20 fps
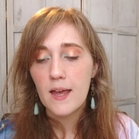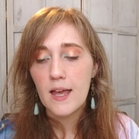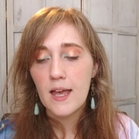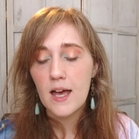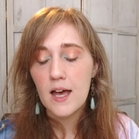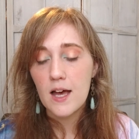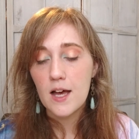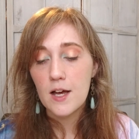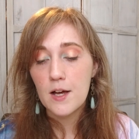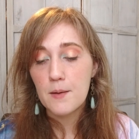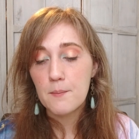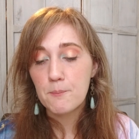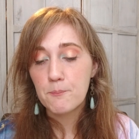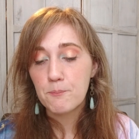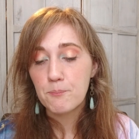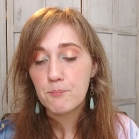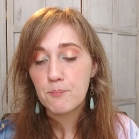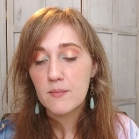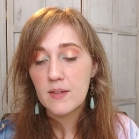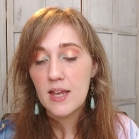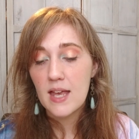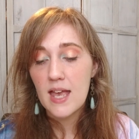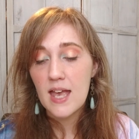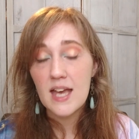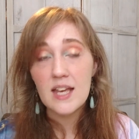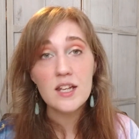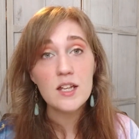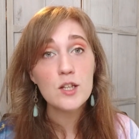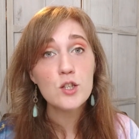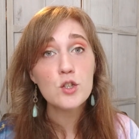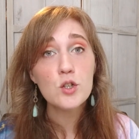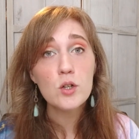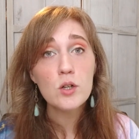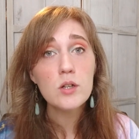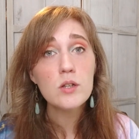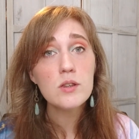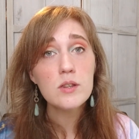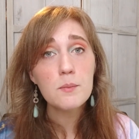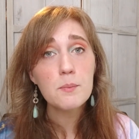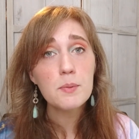And it
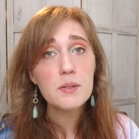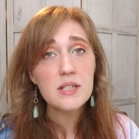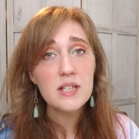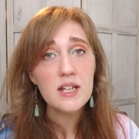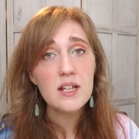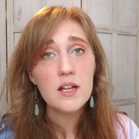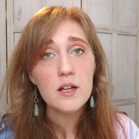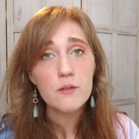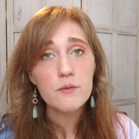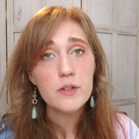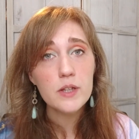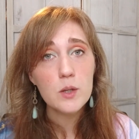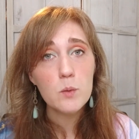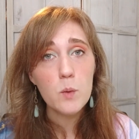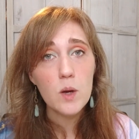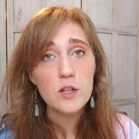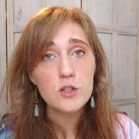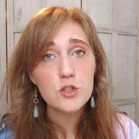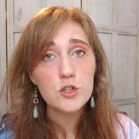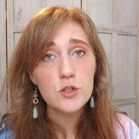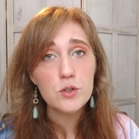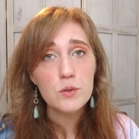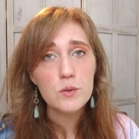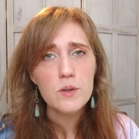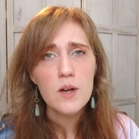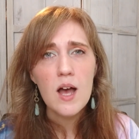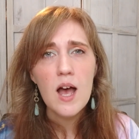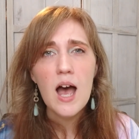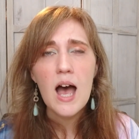took the patina really well too.